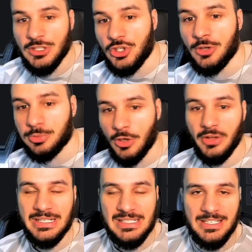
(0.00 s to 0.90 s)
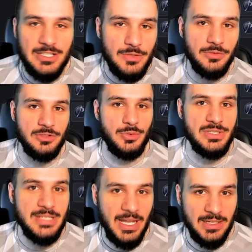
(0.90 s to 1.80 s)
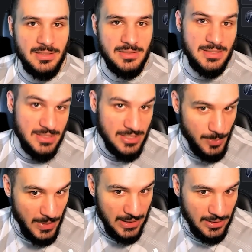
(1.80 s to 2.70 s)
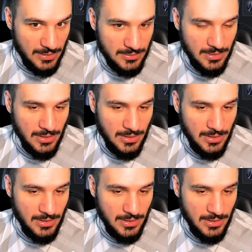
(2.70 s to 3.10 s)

to your brawling skills for 2 seconds. This is big.